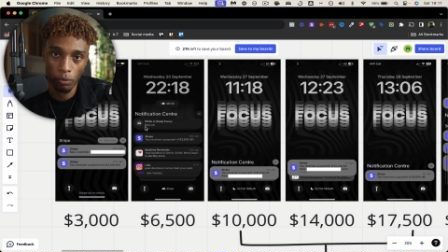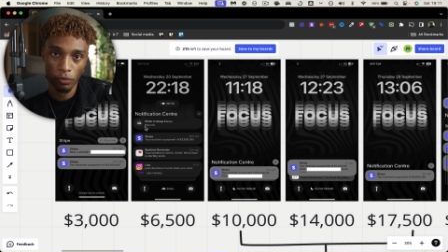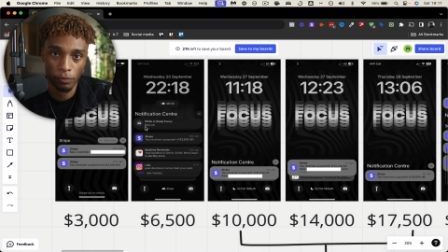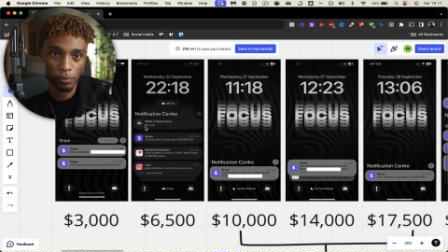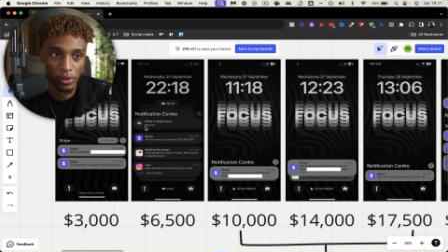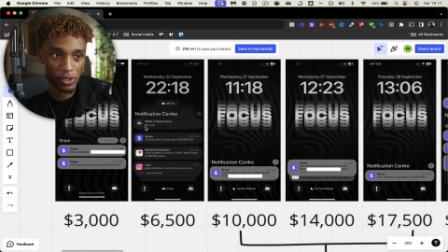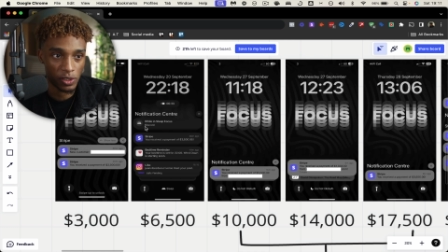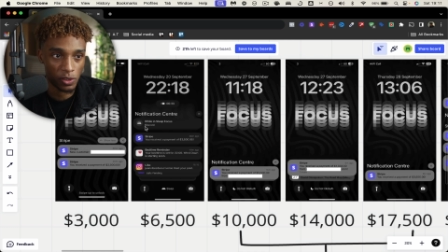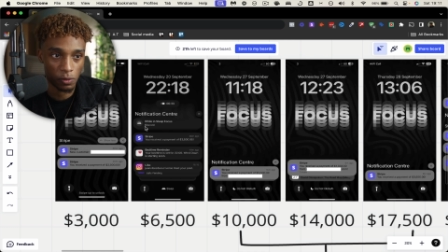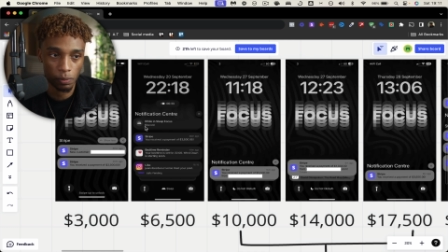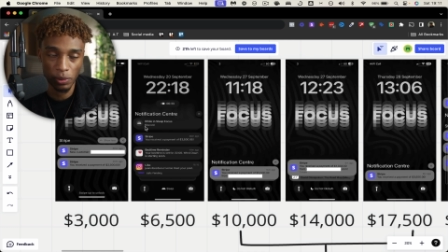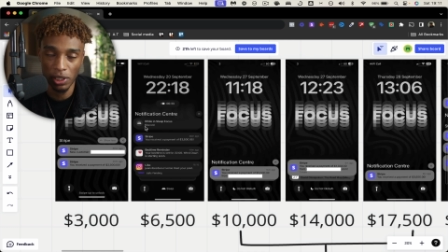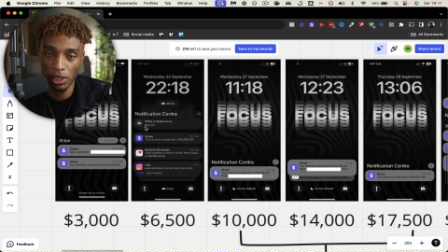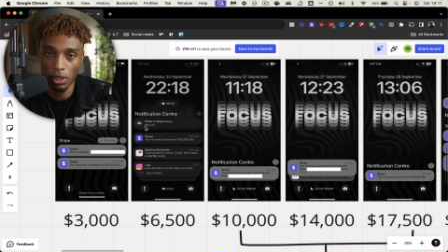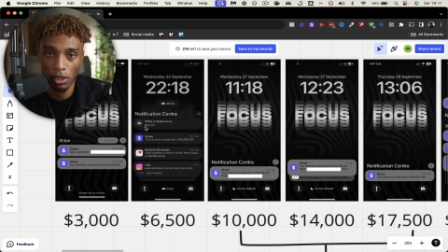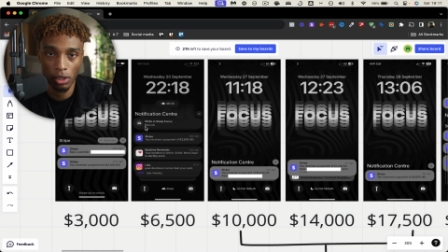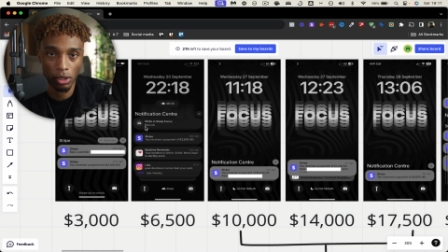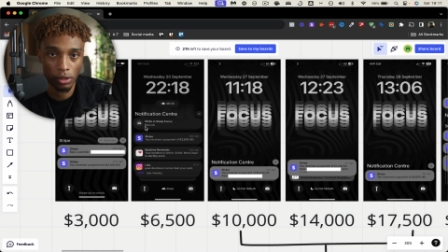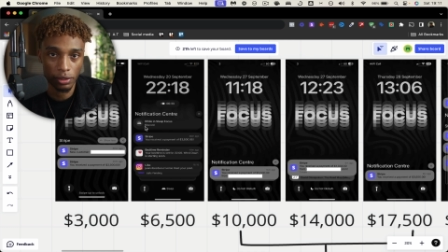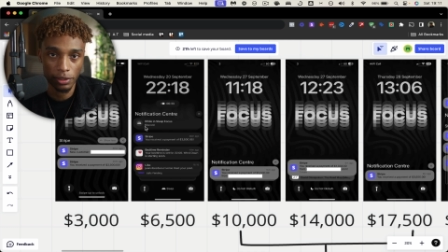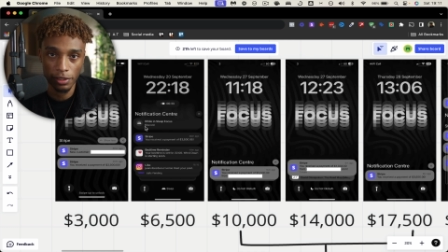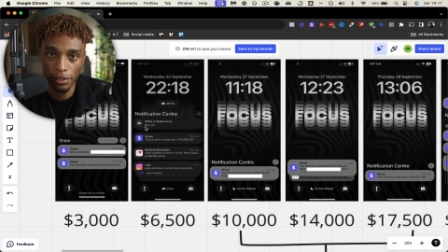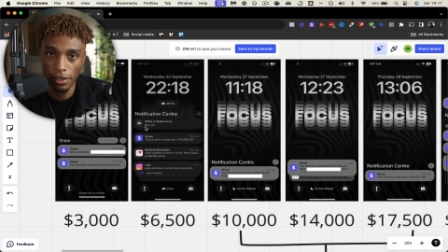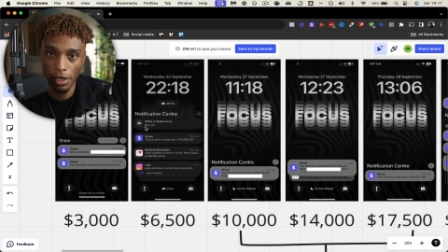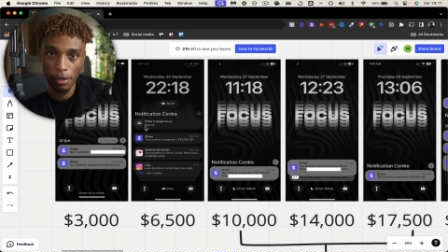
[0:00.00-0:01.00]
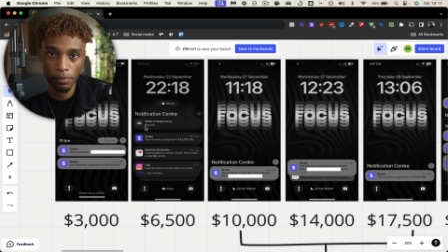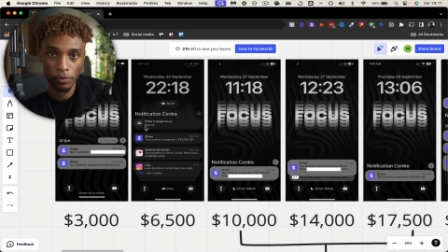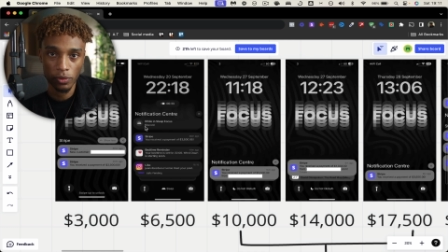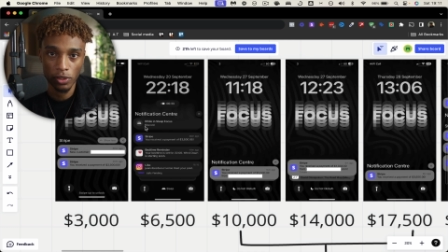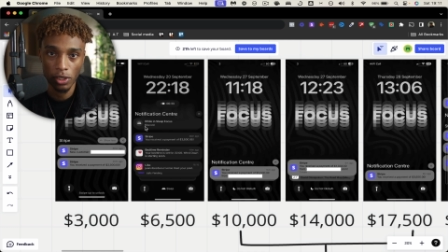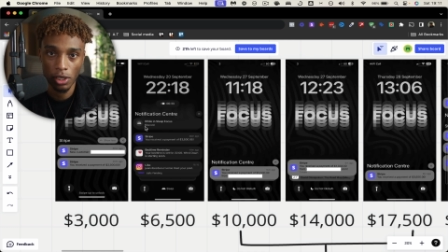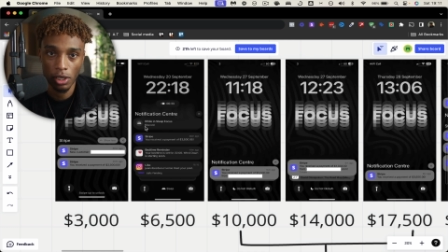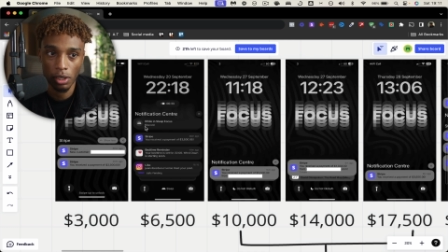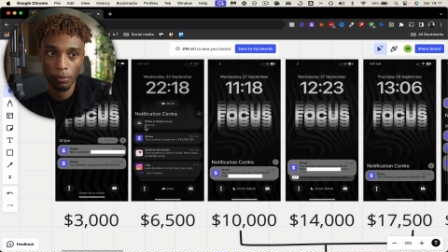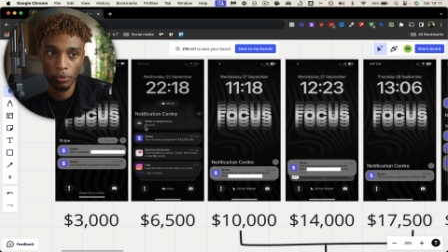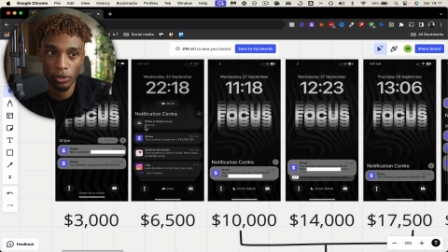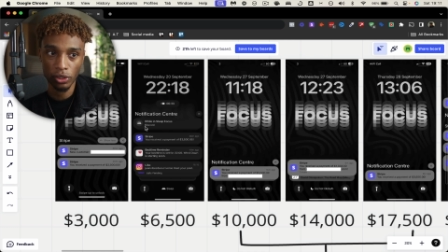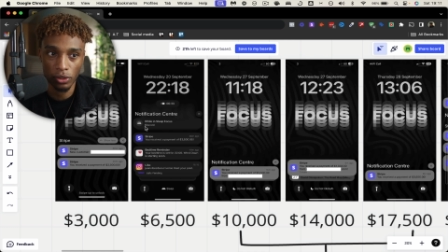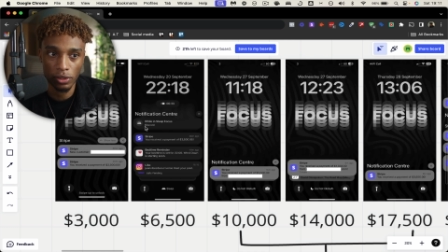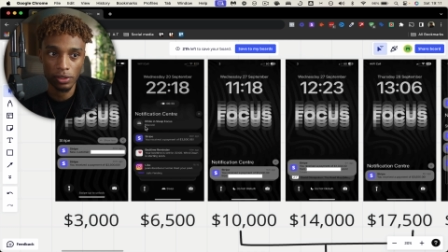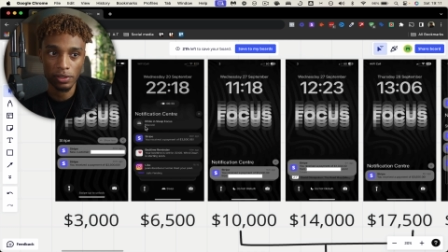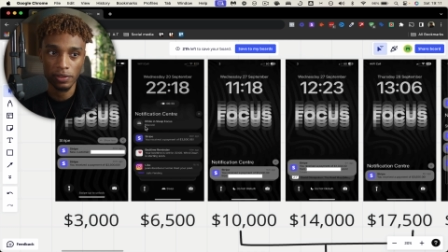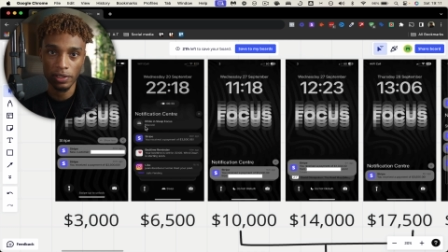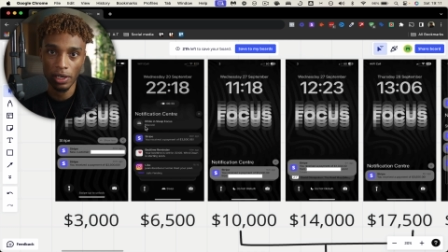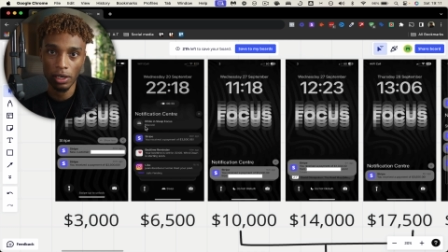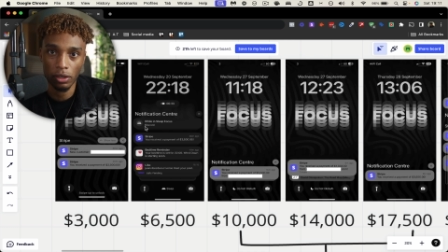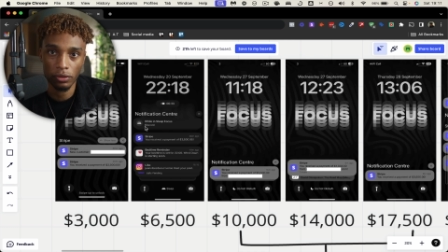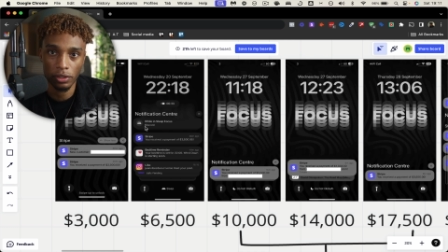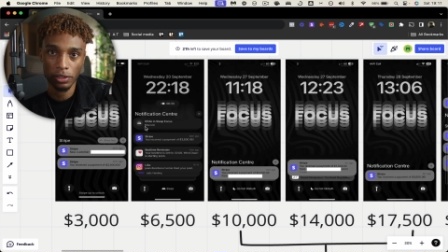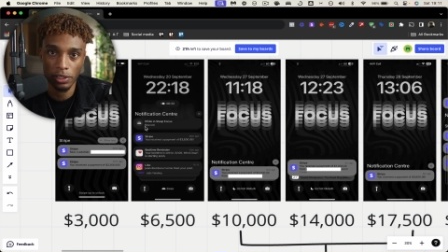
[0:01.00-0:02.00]
We've been speaking on DMs, but you can
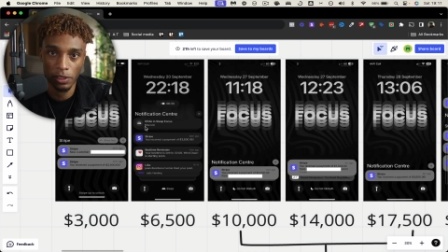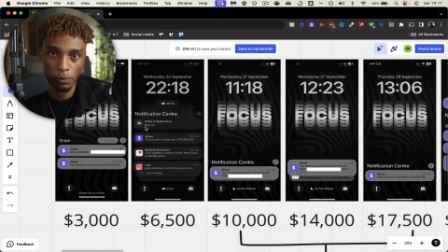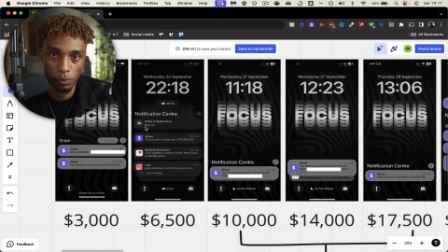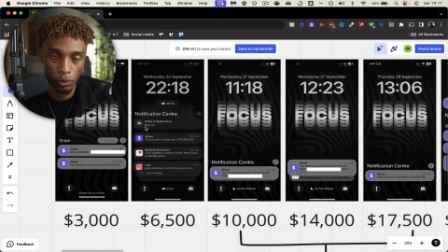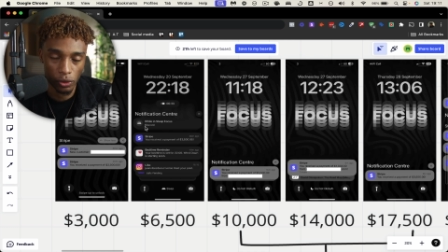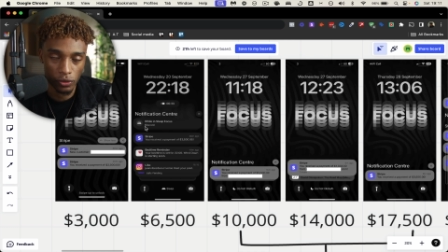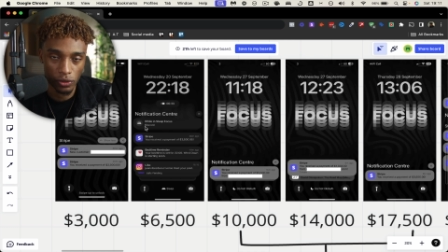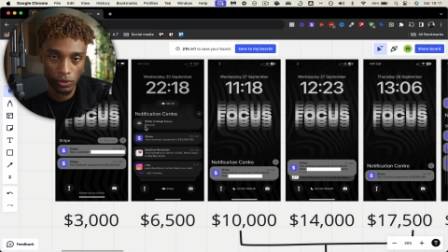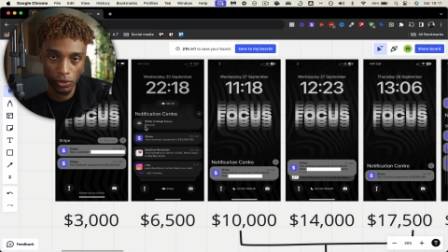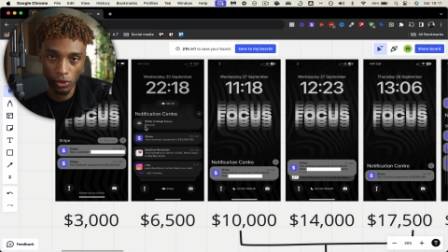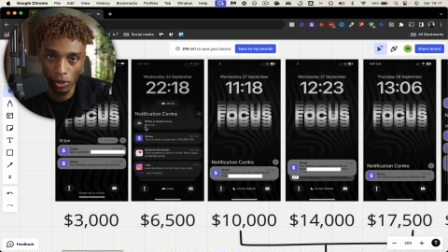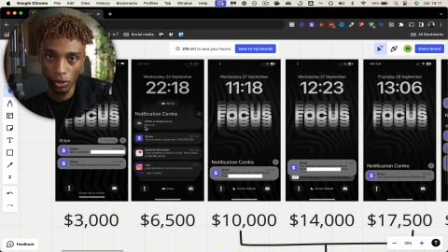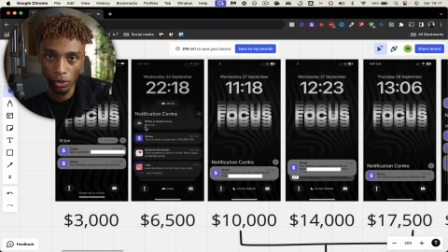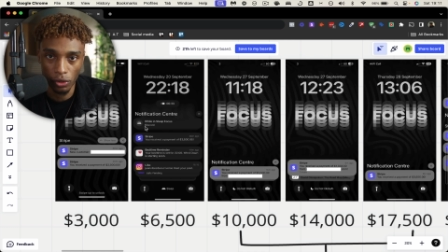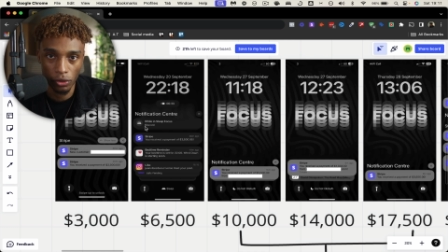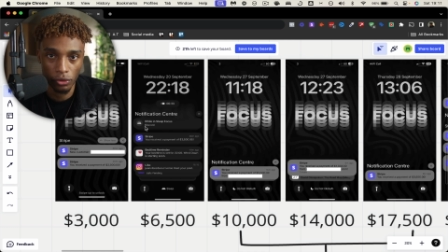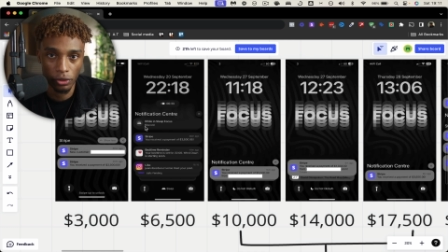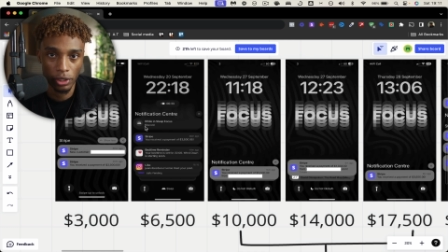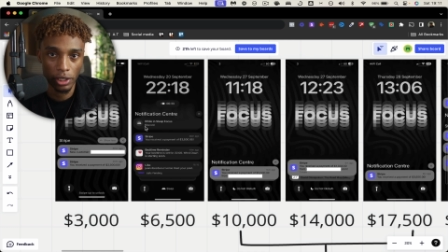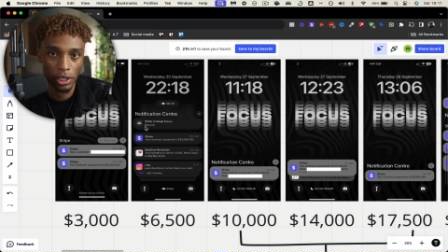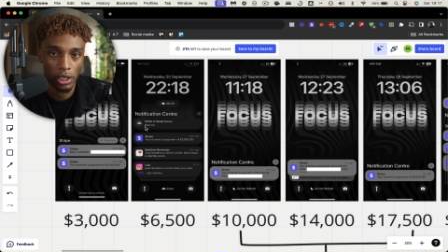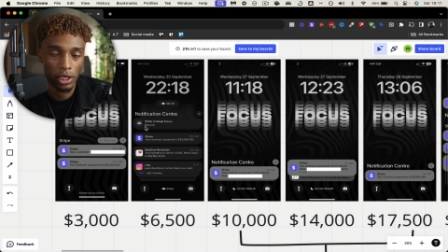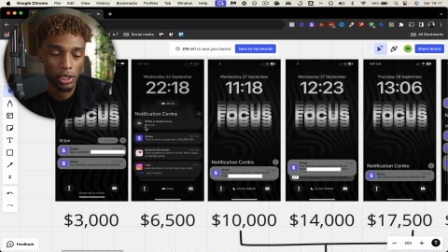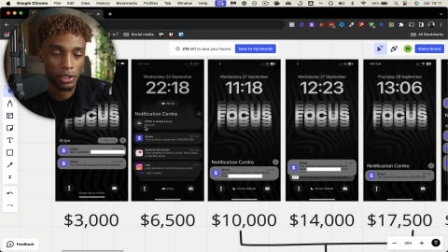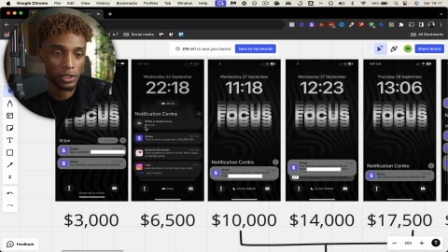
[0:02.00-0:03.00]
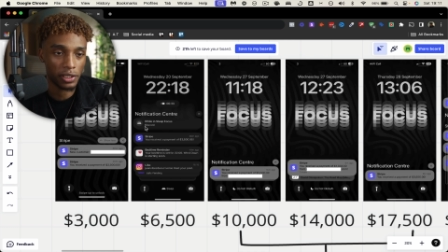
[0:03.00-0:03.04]
tell that this person's hungry.